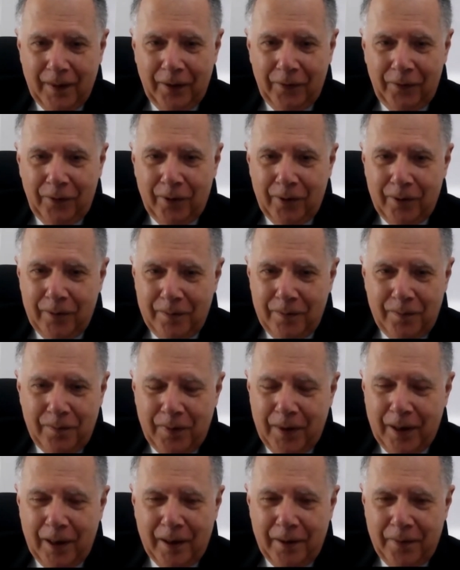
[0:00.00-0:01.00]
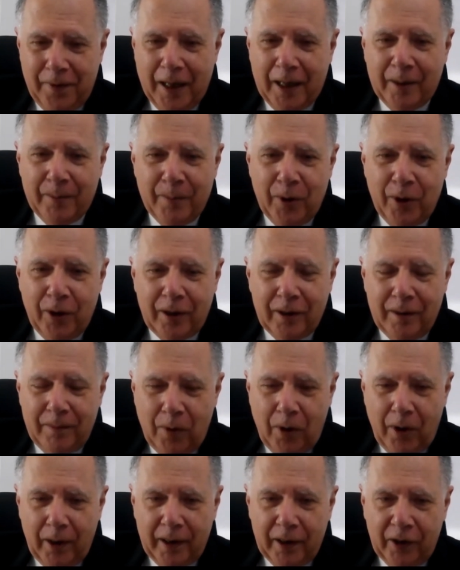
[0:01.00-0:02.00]
So that American
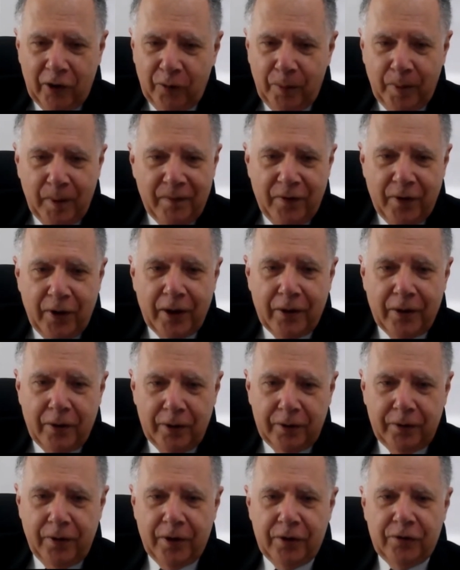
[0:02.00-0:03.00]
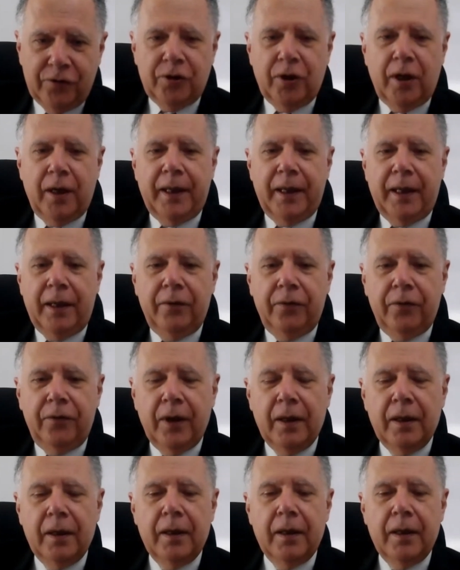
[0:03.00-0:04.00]
market has been very good to the Chinese,